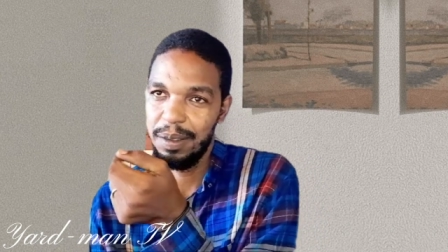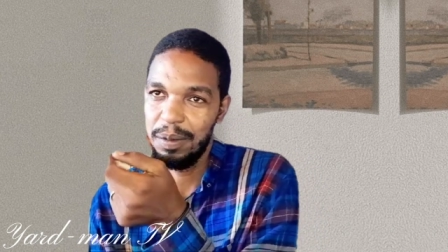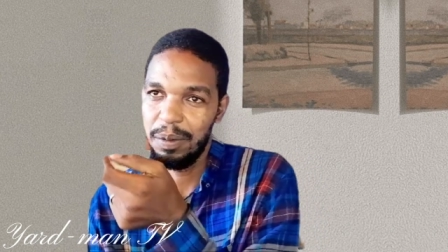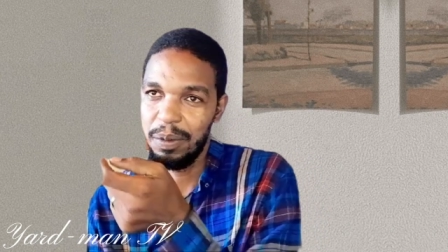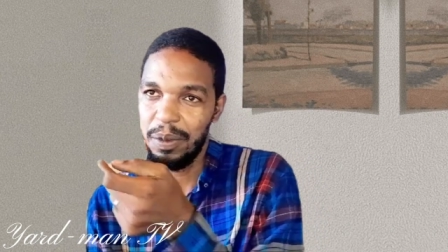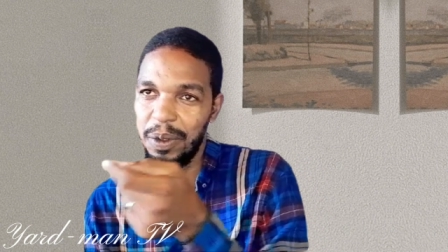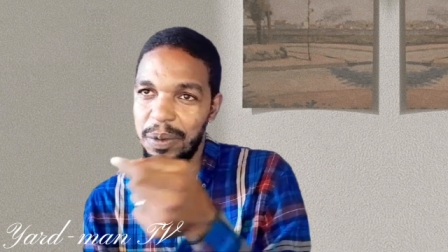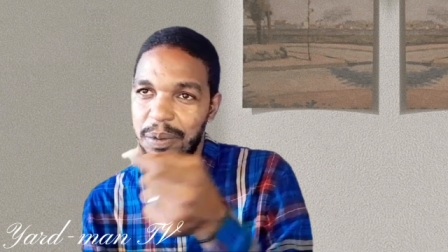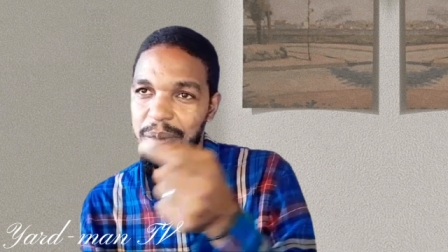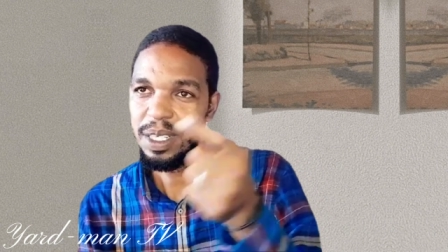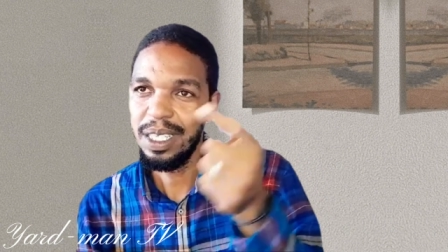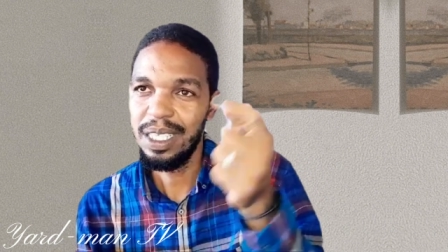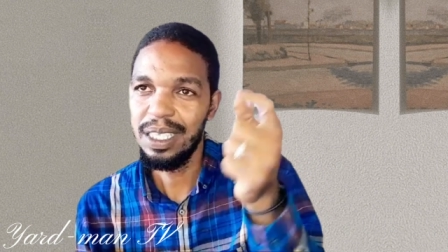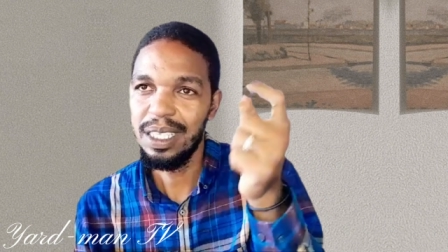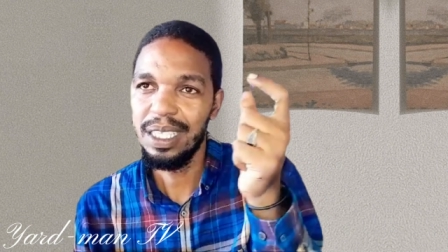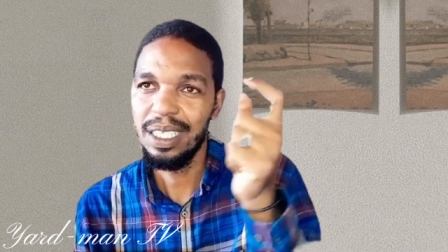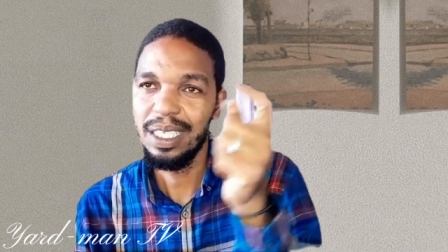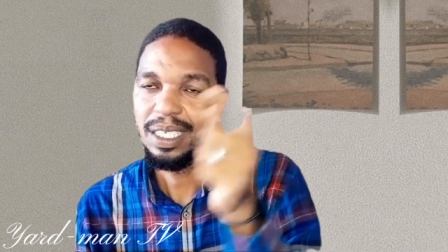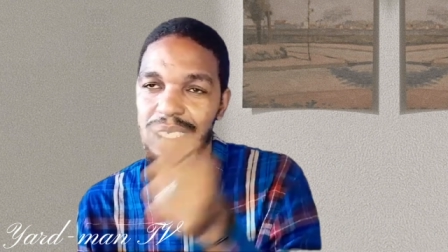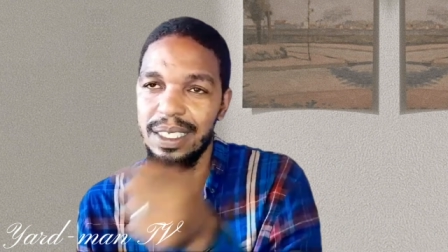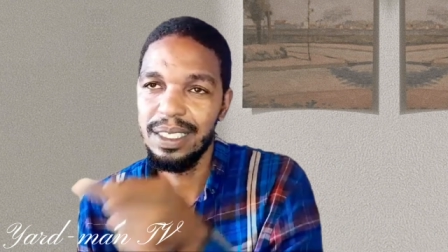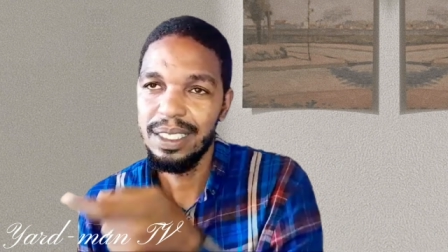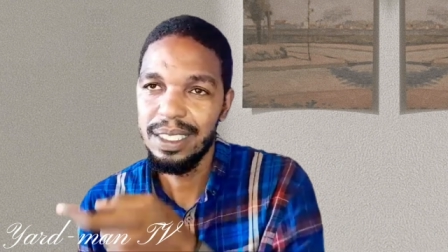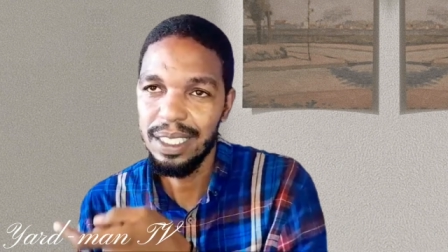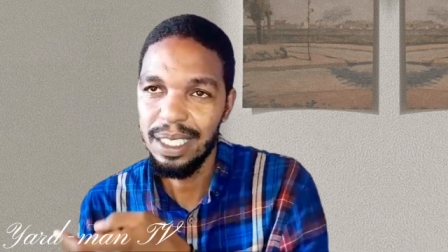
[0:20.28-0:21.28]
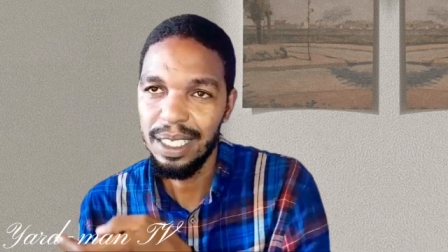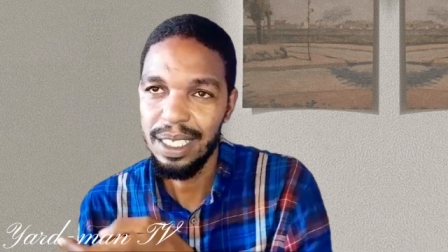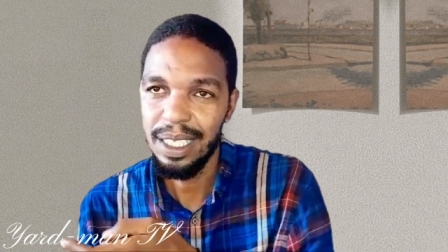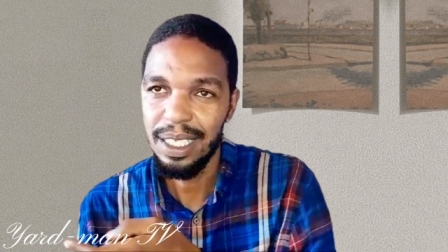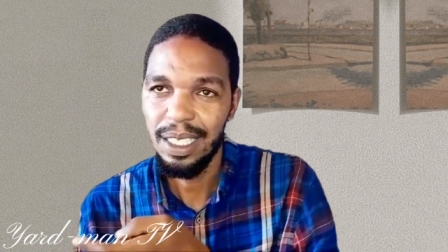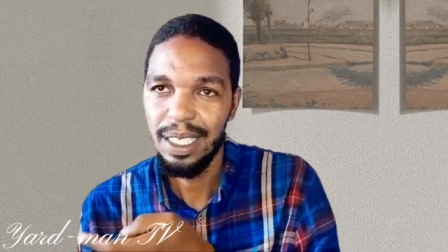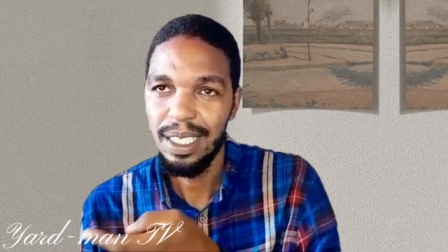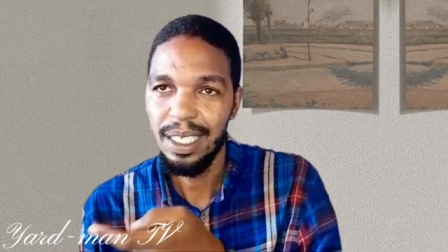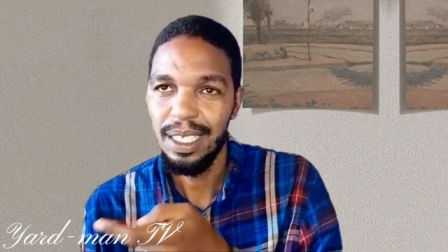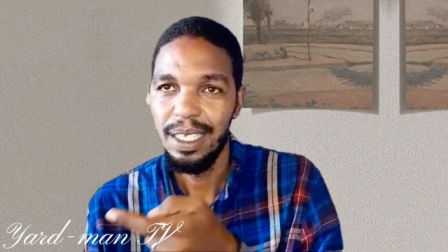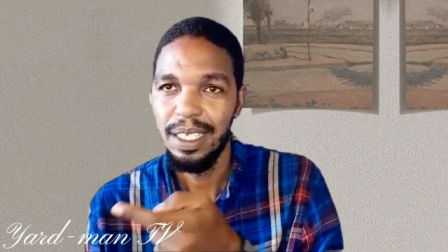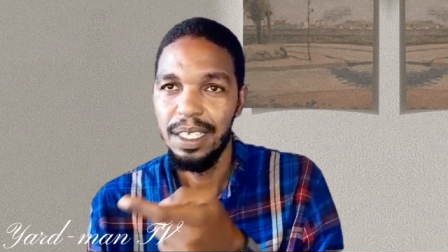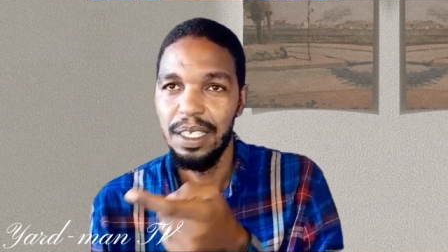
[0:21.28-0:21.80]
But I tell you, say,
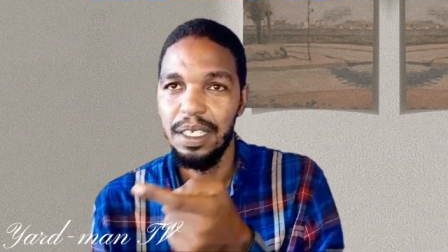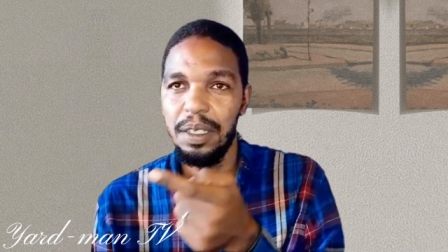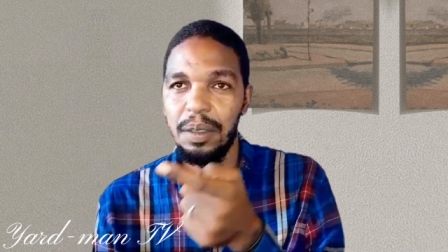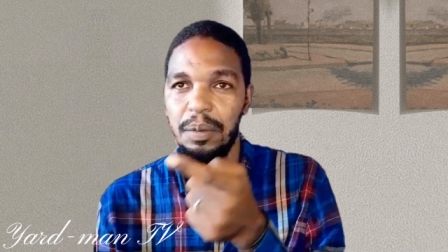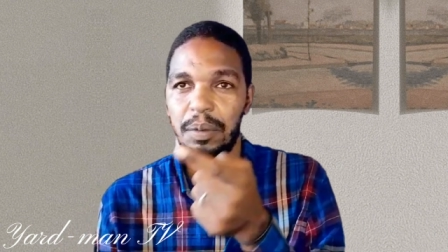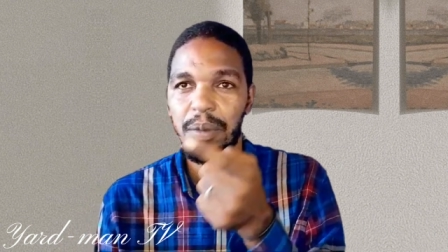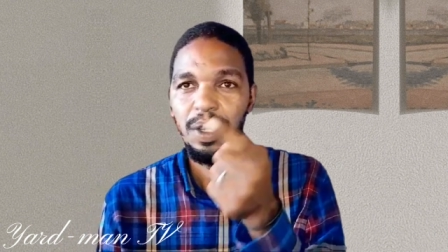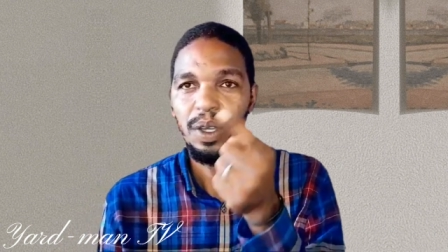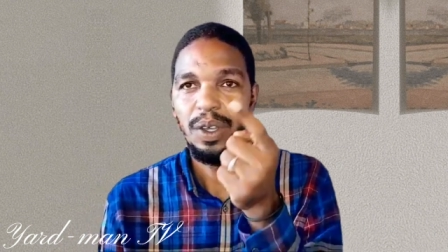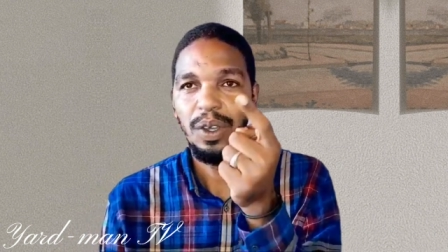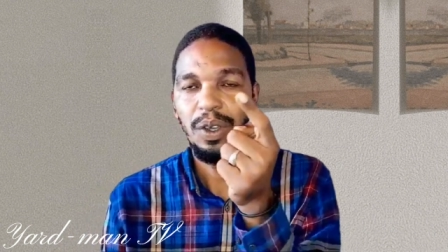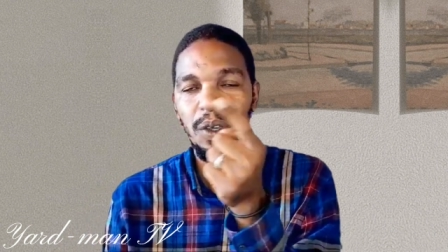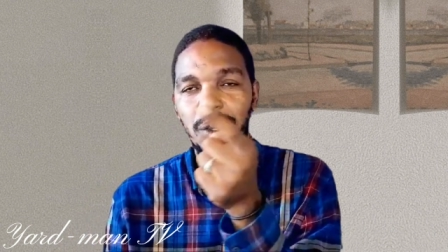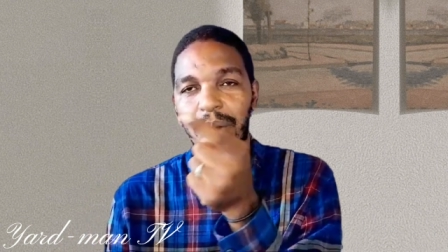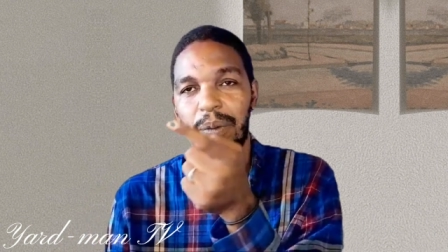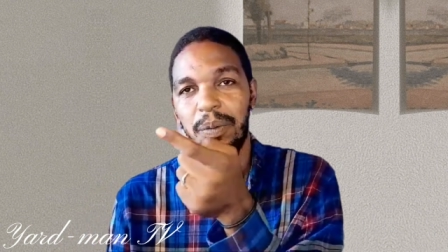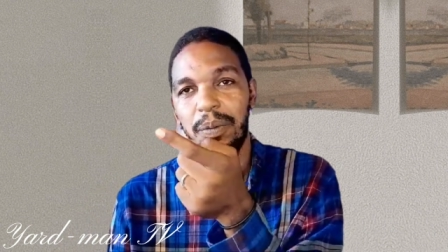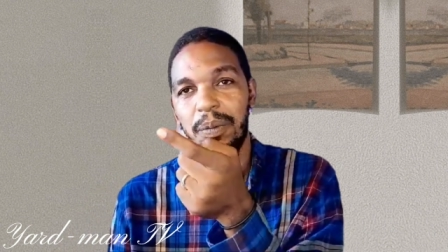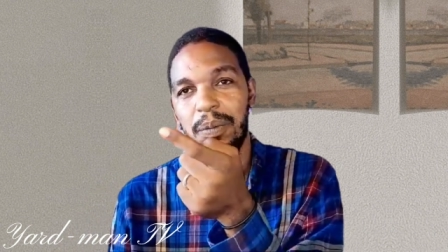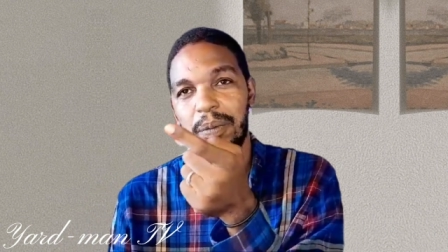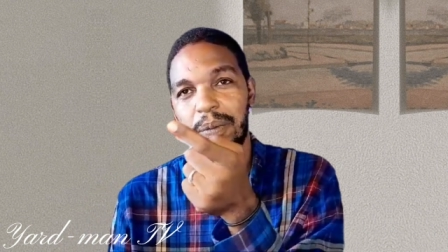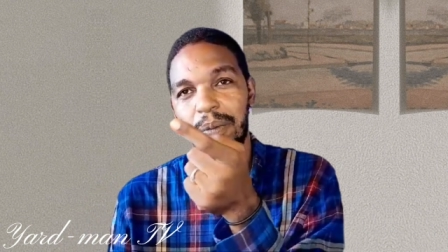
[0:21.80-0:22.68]
I come